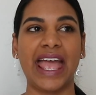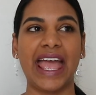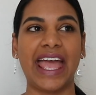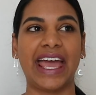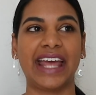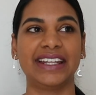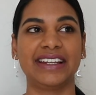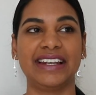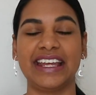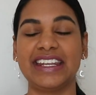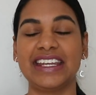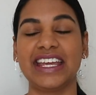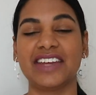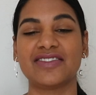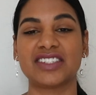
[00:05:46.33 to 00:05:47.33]
And the
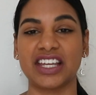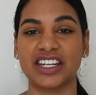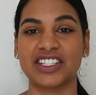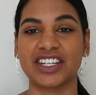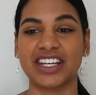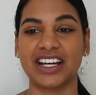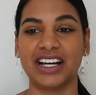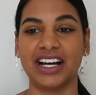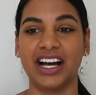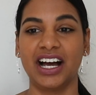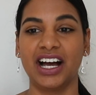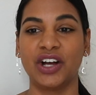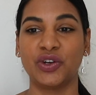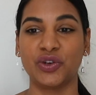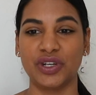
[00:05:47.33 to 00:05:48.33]
lady gave such
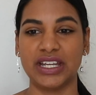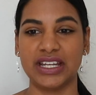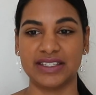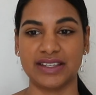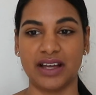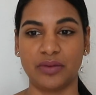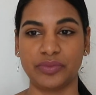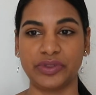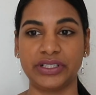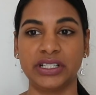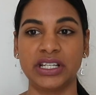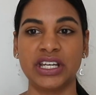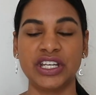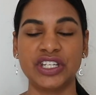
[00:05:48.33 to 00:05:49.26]
a good example.